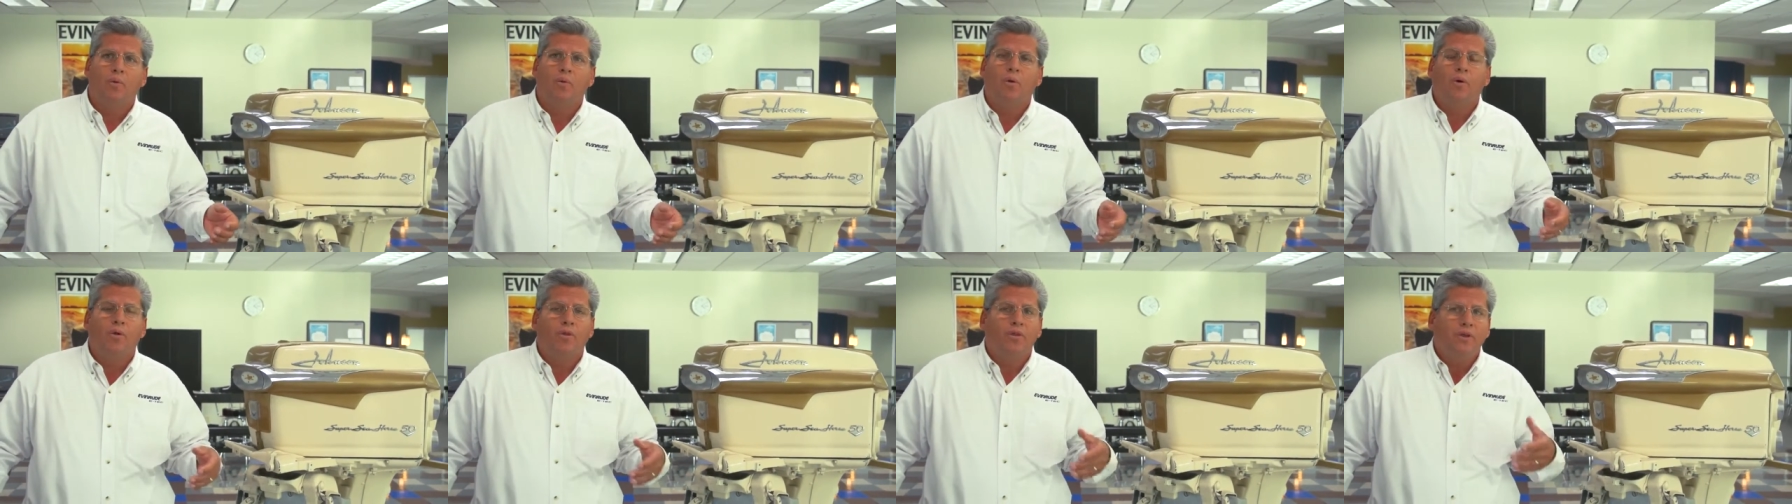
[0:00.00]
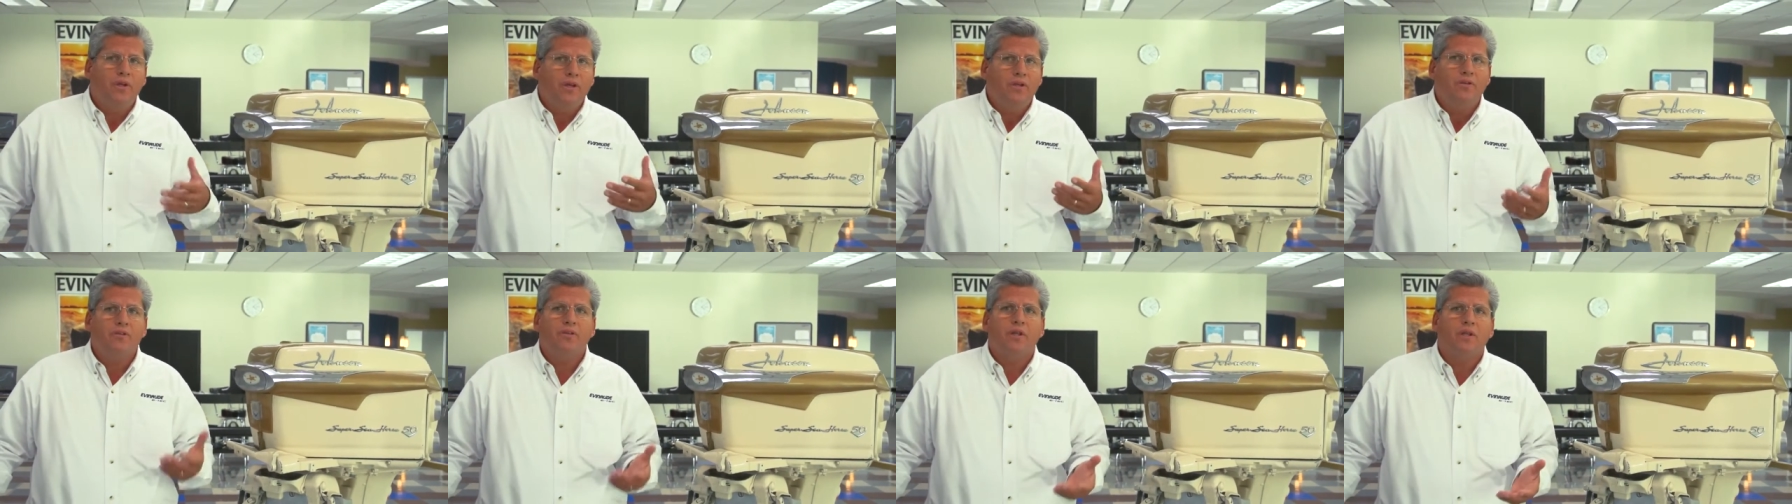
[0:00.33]
Well,
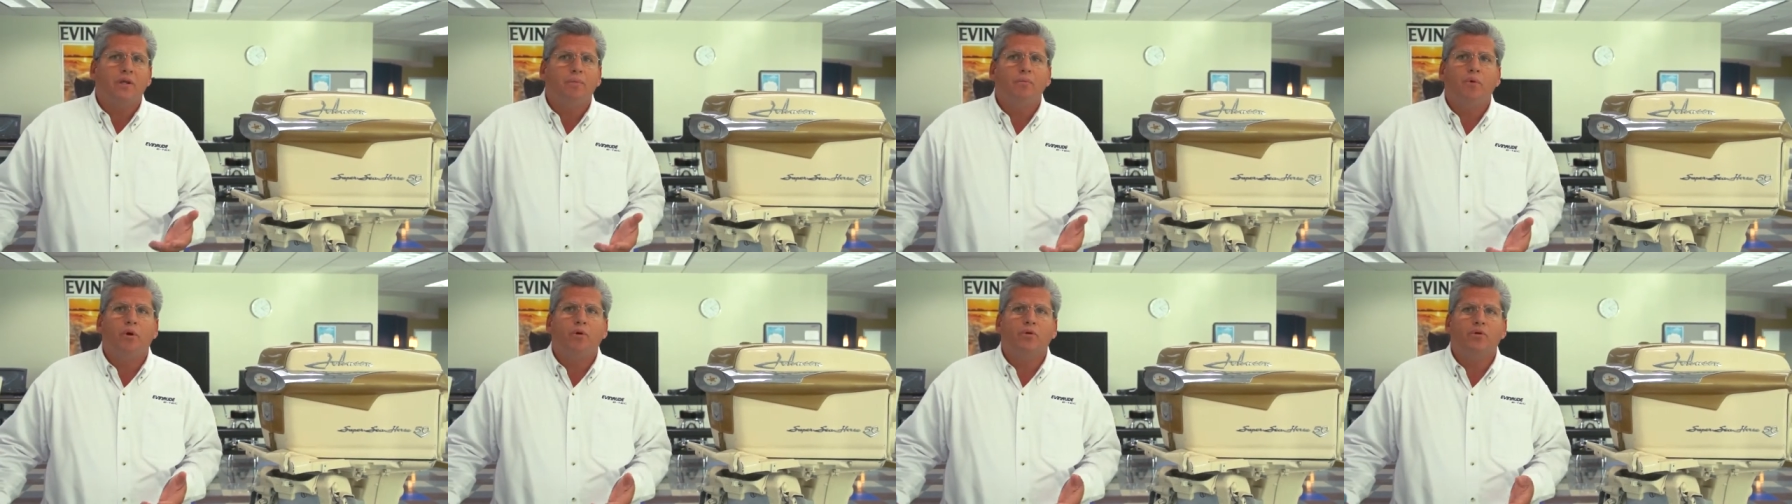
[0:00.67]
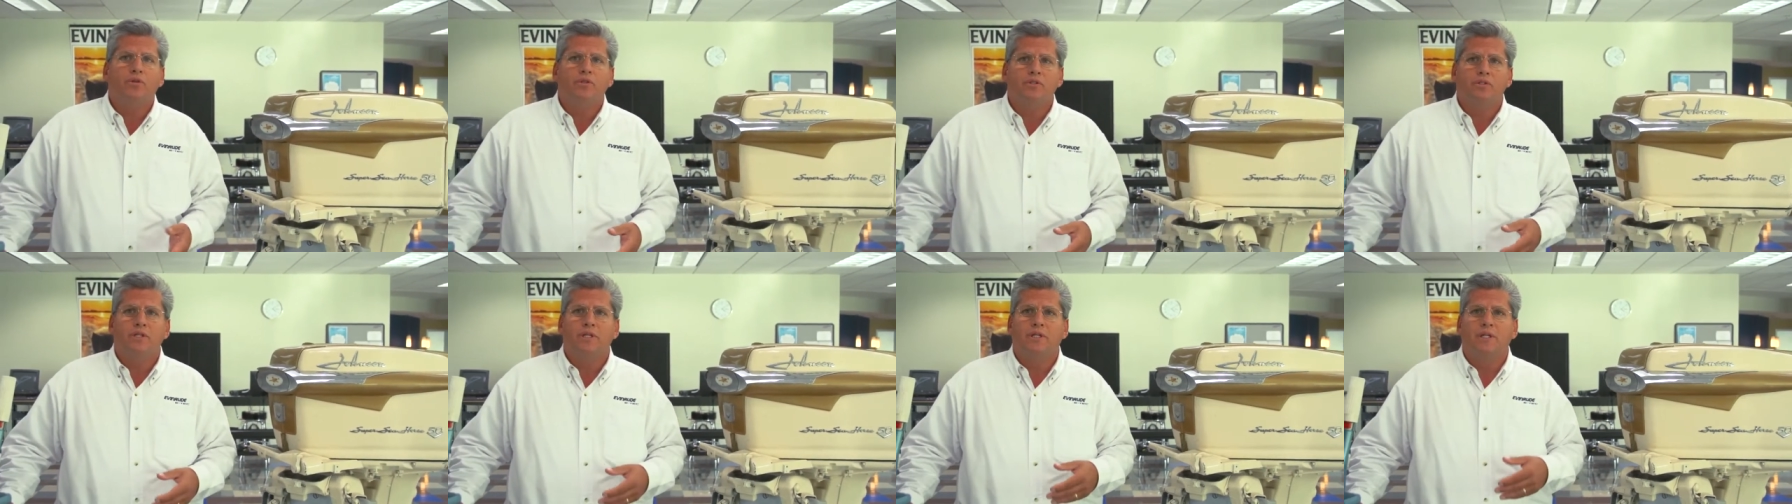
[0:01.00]
these are the
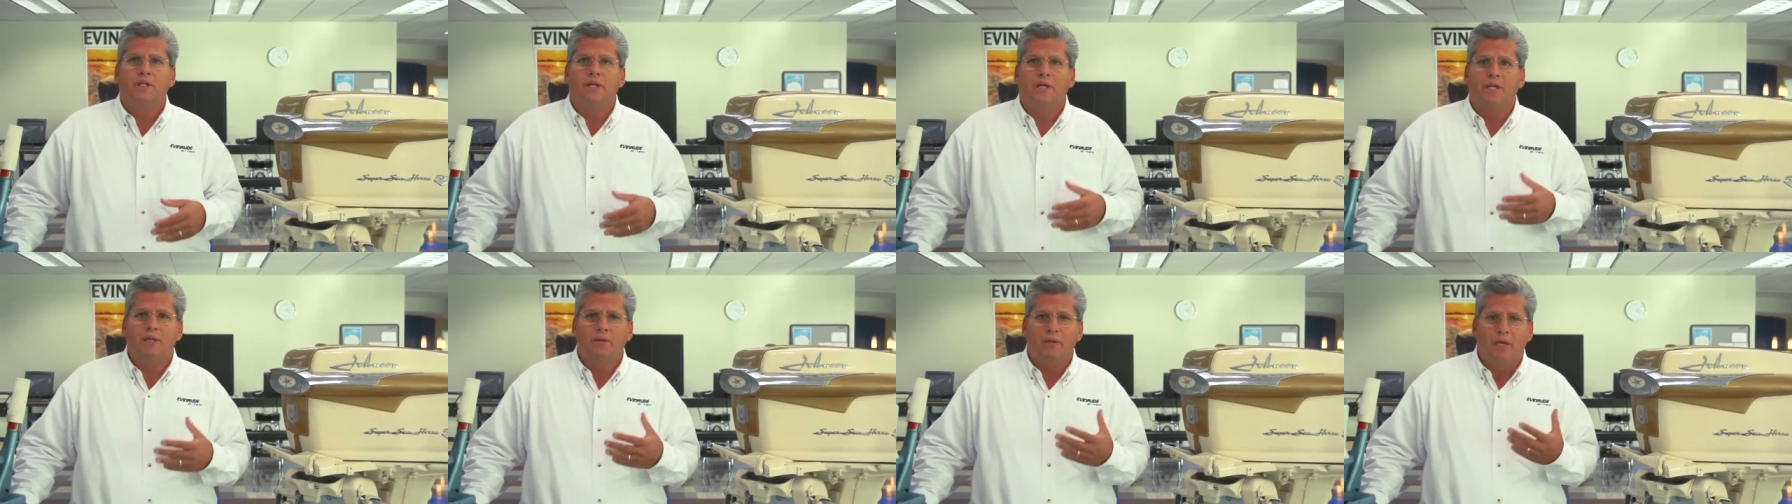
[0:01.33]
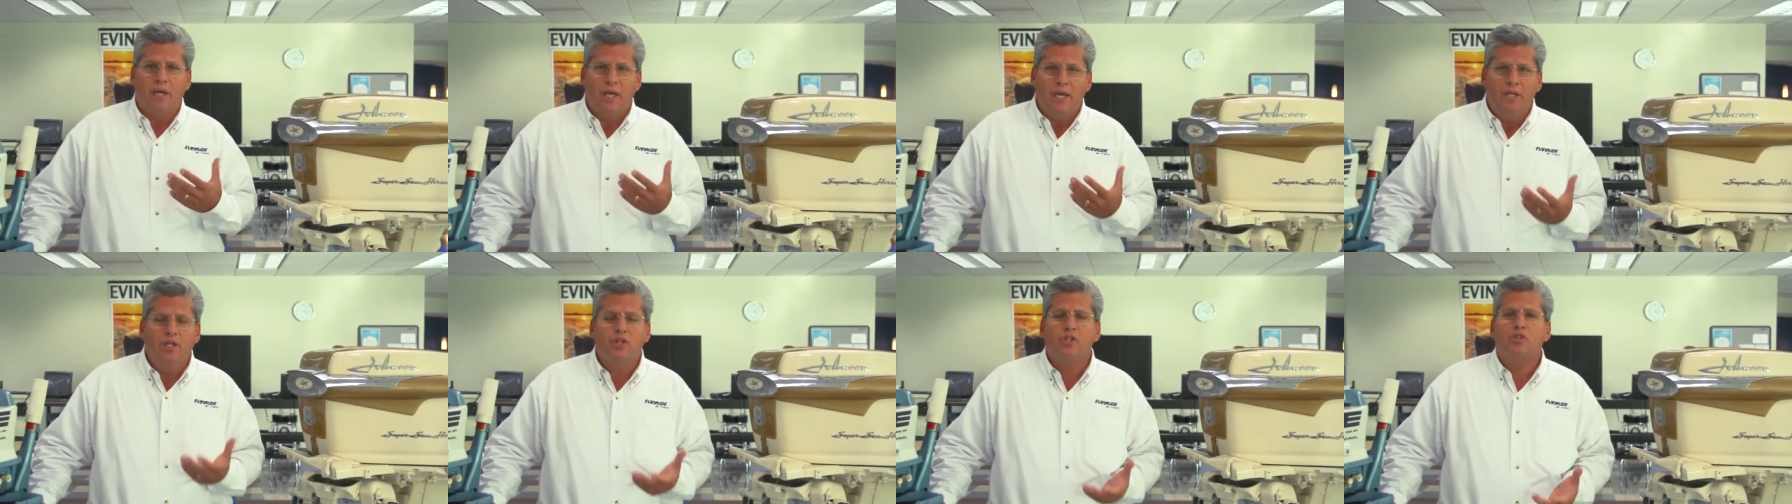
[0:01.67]
motors that the
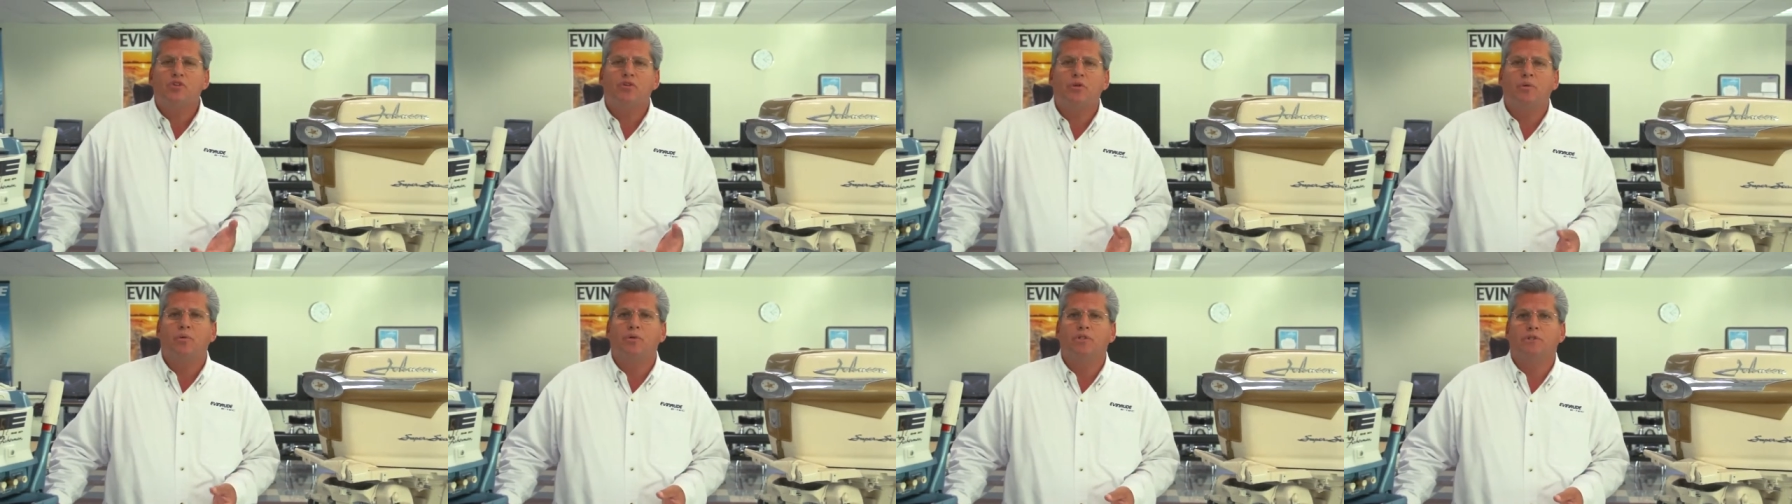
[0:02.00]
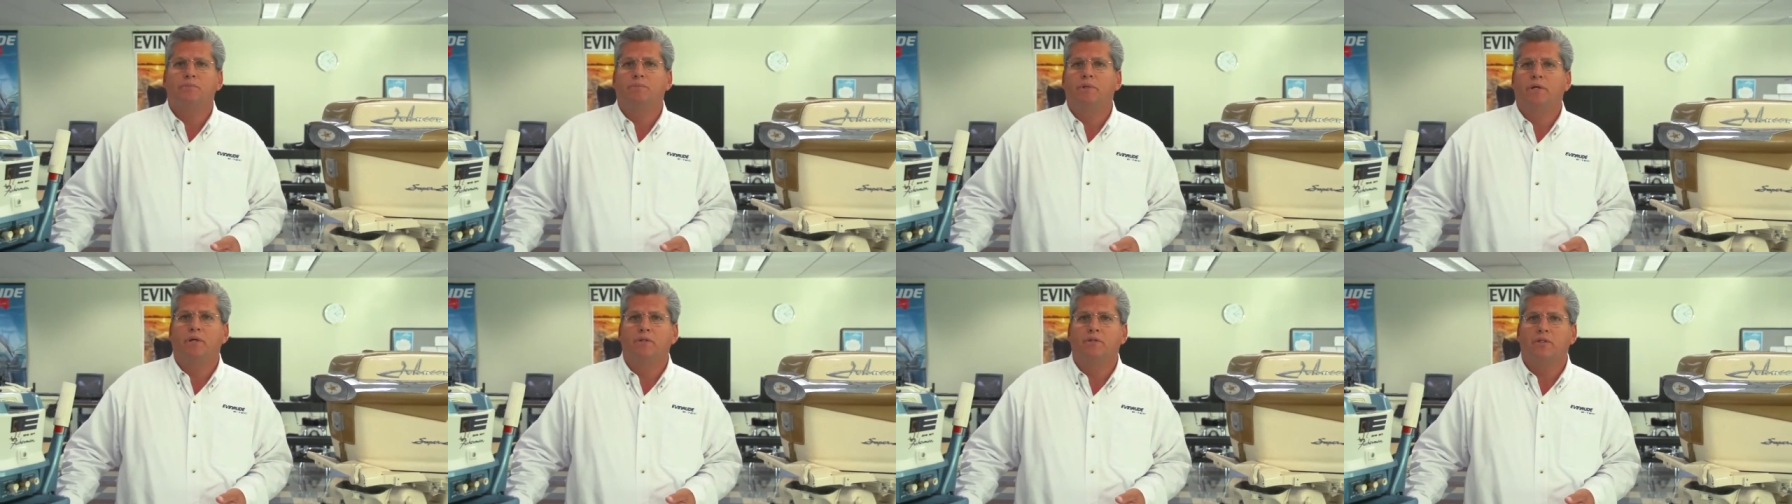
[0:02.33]
industry was
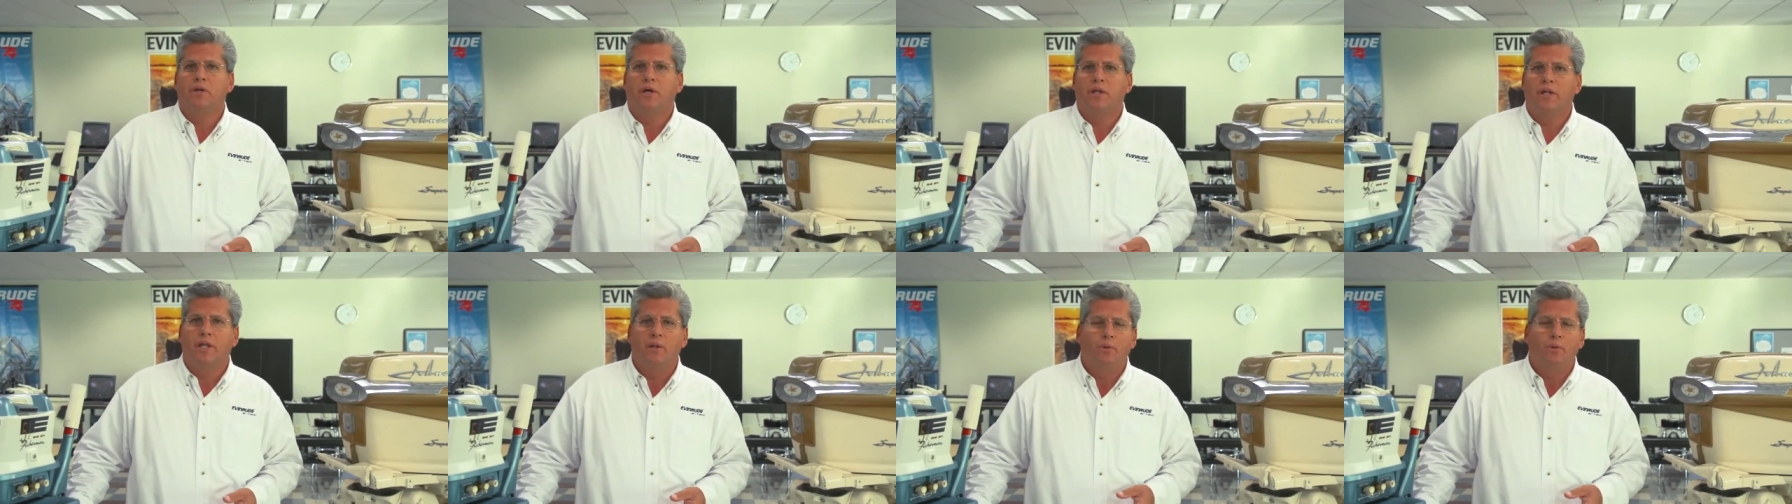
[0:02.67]
built on.